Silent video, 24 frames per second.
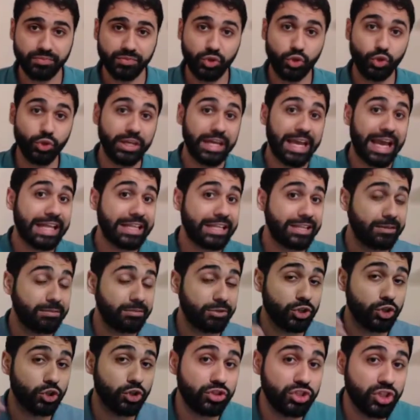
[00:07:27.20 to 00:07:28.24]
to
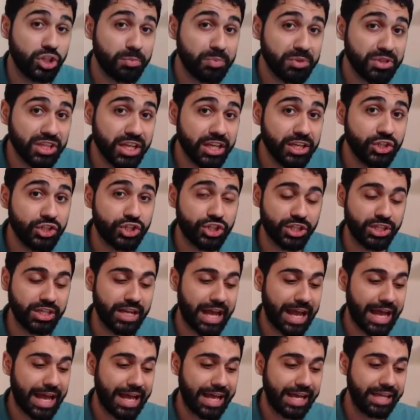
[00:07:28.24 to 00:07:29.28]
get good
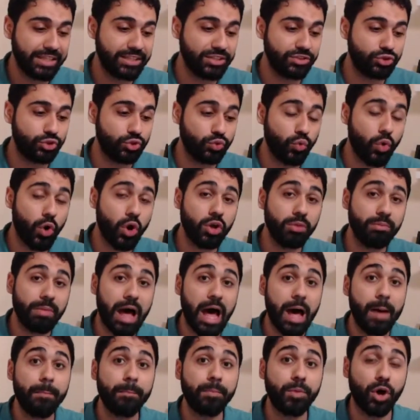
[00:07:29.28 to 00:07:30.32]
reputation and to warm
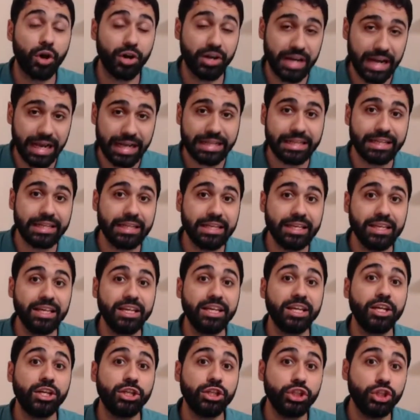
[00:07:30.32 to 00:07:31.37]
up correctly,
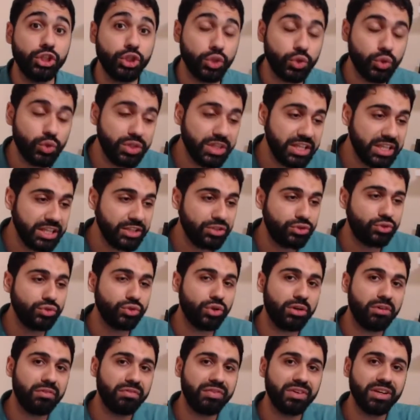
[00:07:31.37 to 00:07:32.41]
you need to
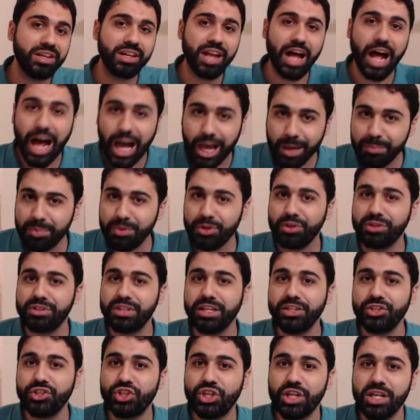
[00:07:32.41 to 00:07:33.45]
configure IP
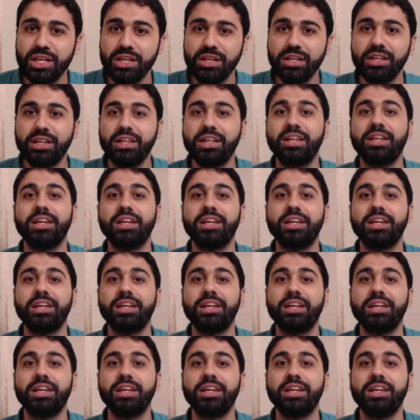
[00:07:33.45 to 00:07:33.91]
rotation,